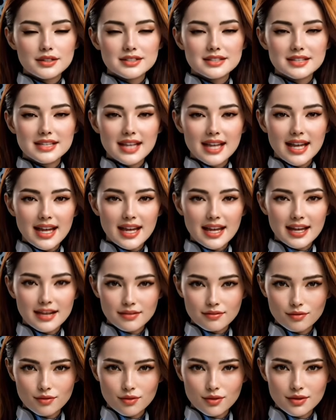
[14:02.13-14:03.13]
It was a
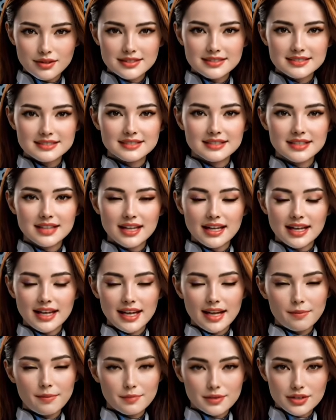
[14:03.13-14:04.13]
terminator that walked
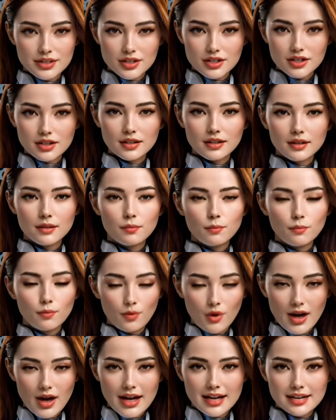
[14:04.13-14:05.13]
1 square at a time
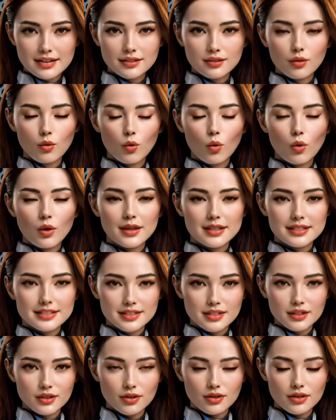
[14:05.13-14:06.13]
and never stopped.
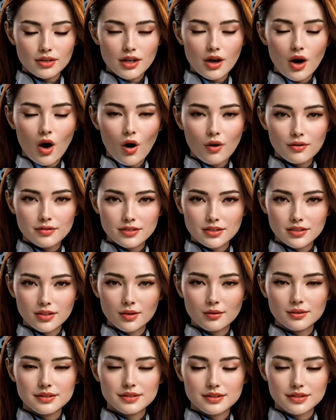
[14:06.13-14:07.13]
And
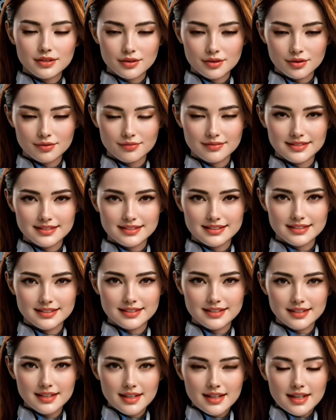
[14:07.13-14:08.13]
now, back to the main
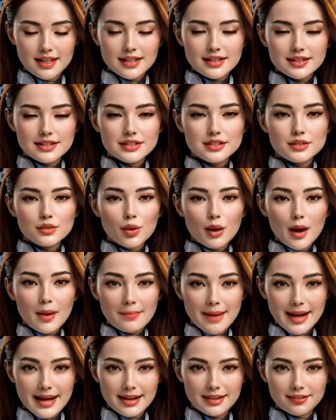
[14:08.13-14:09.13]
game.
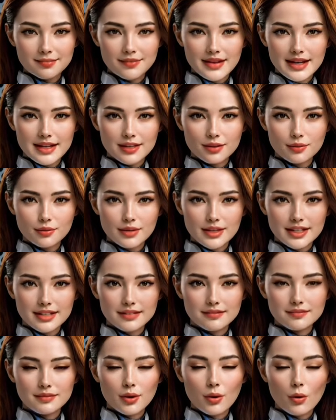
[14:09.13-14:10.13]
So I give my queen
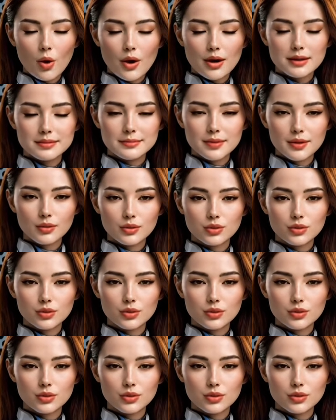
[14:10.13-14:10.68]
away instead.